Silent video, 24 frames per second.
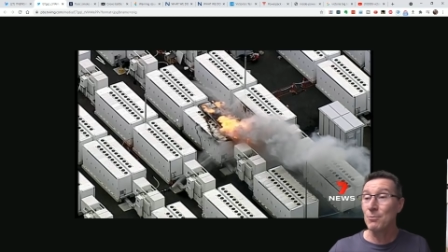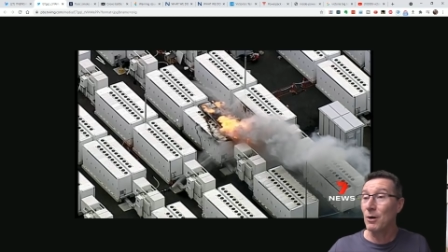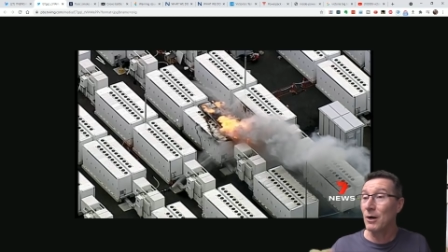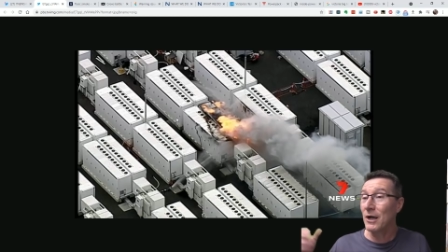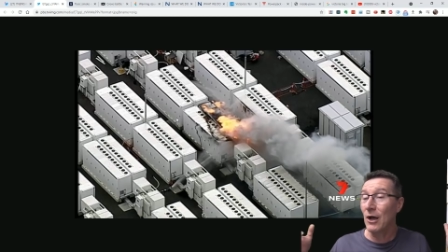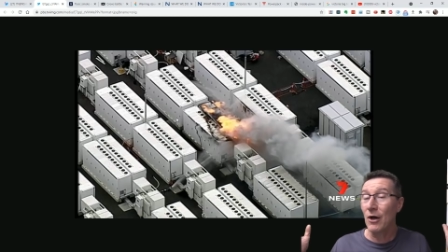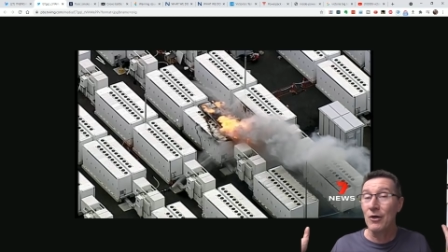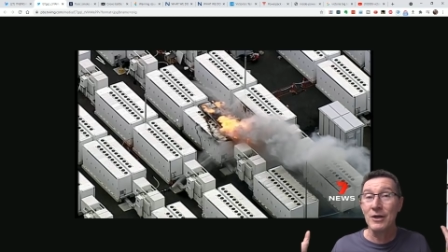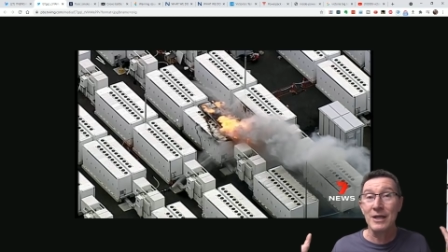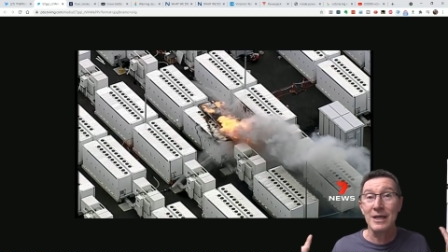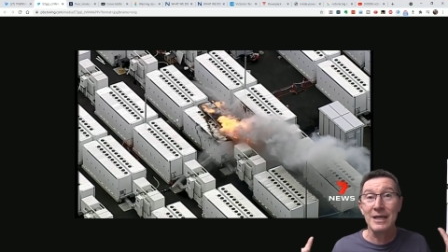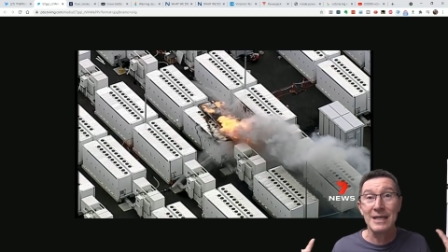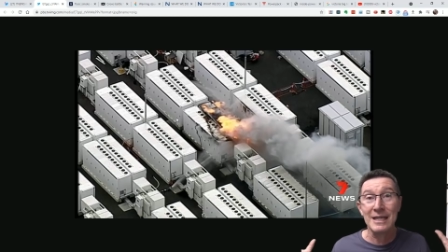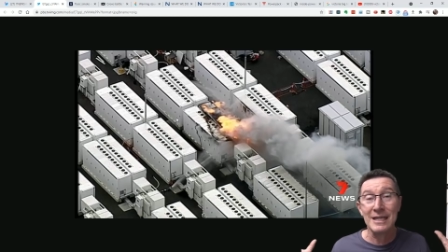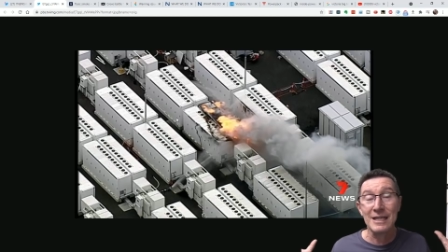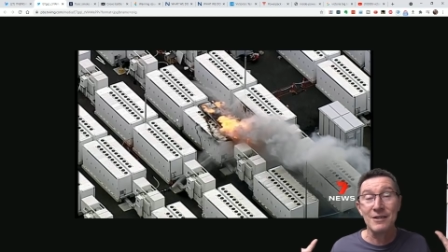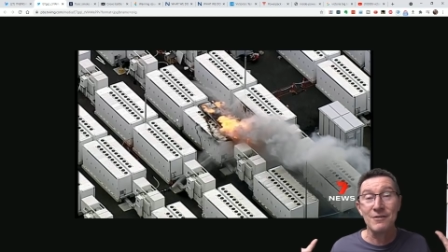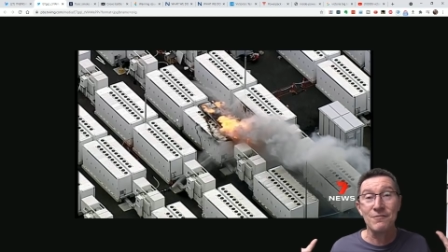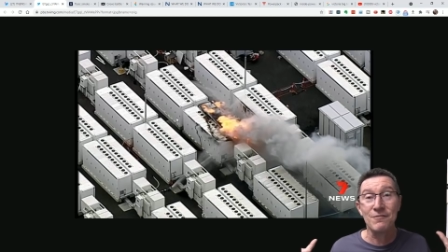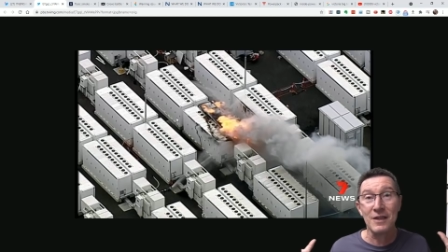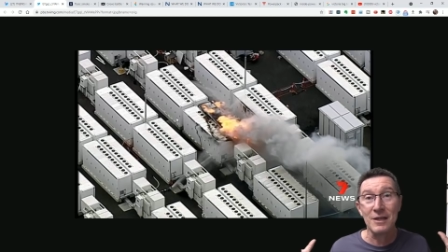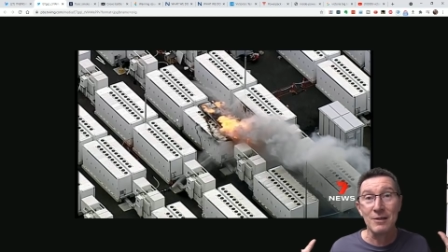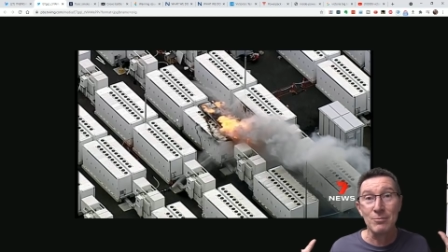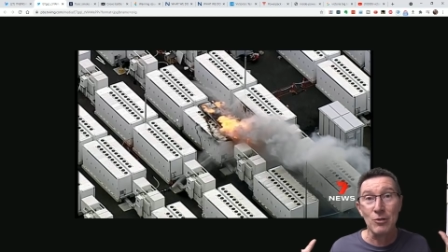My own
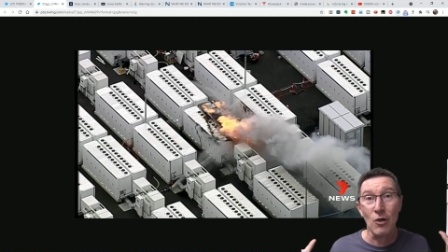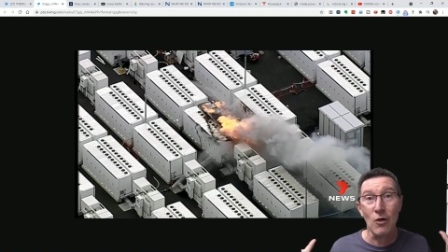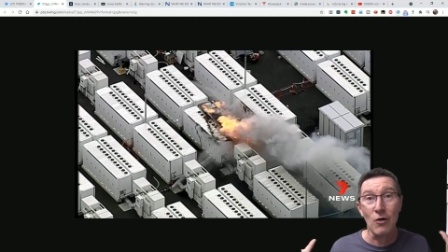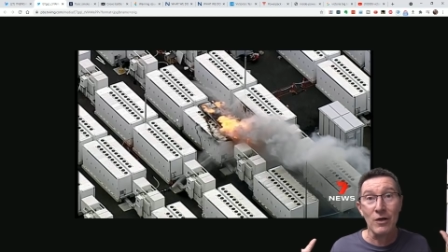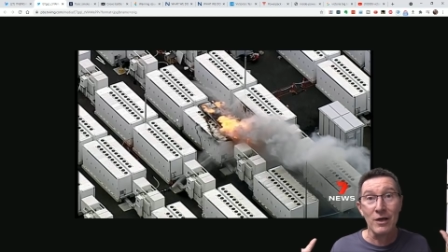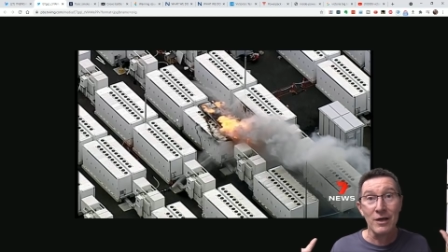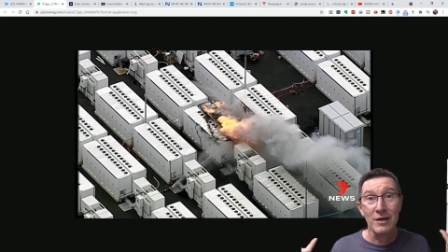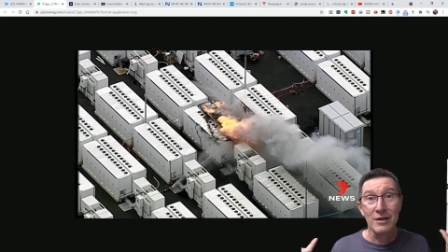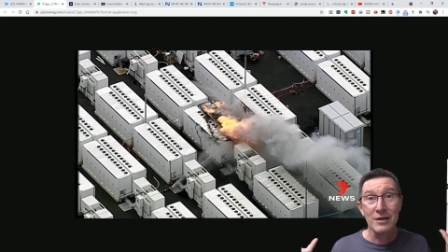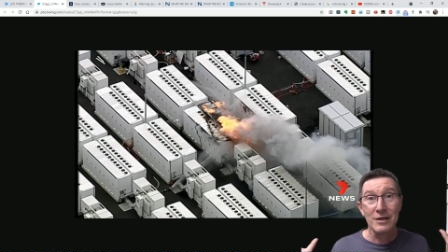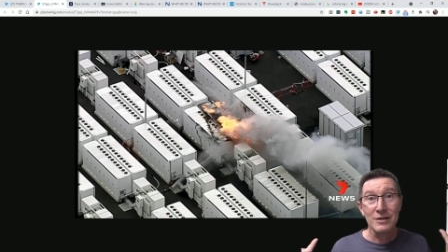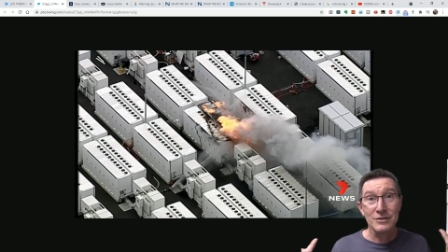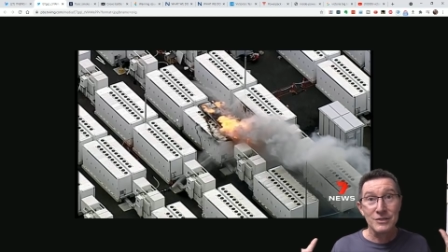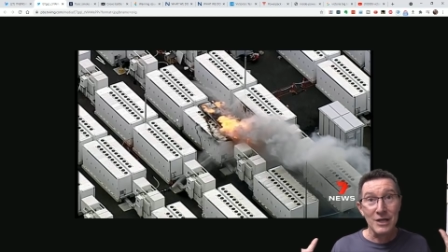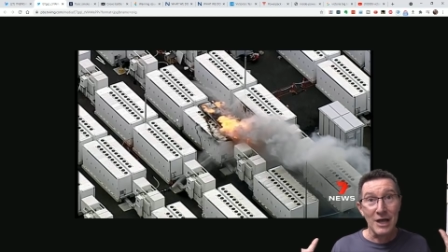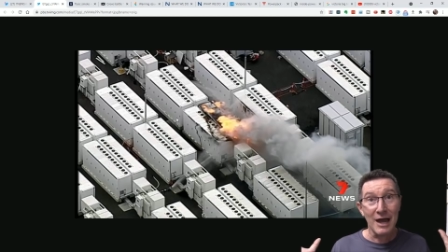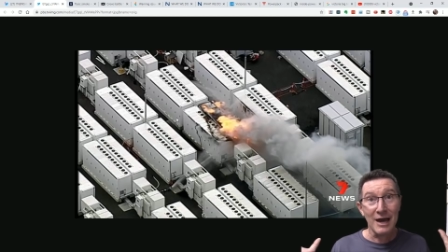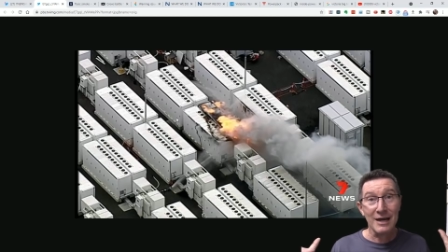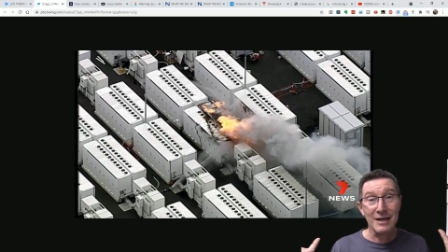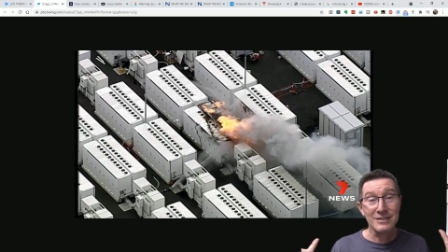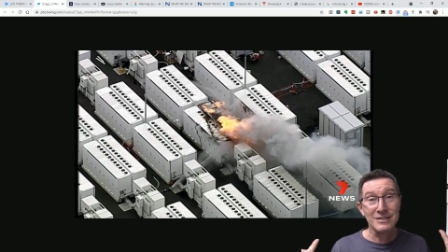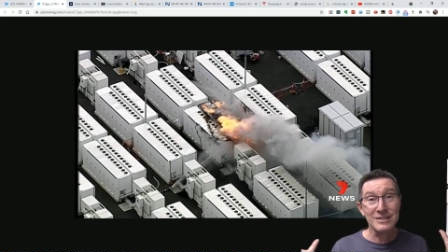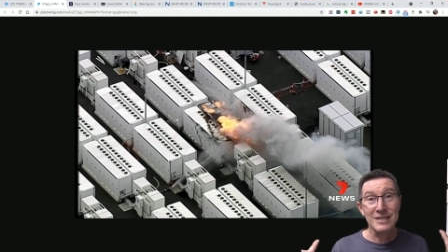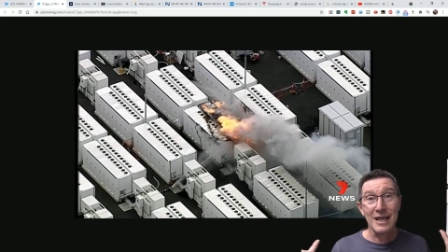EEVblog
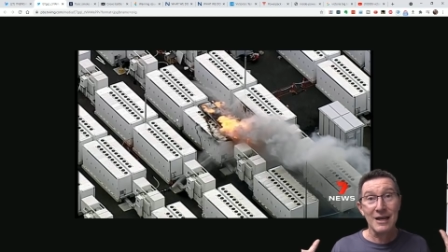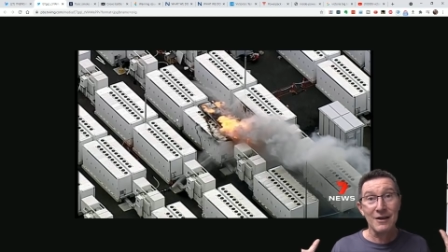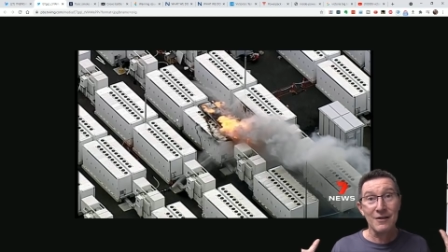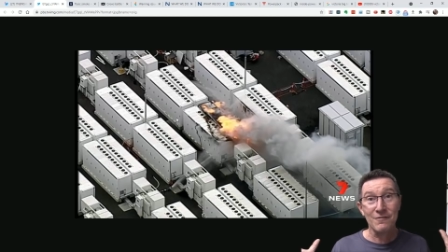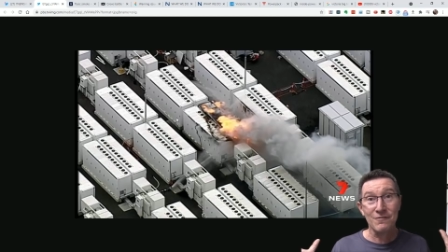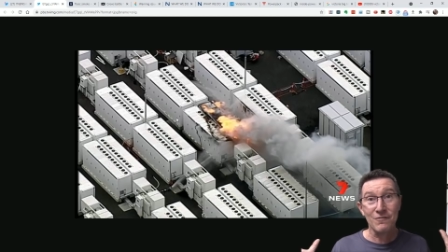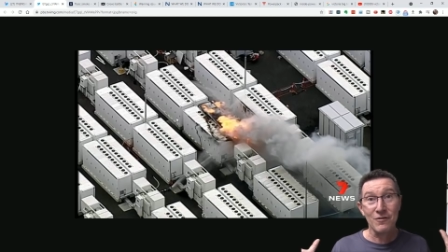Data center,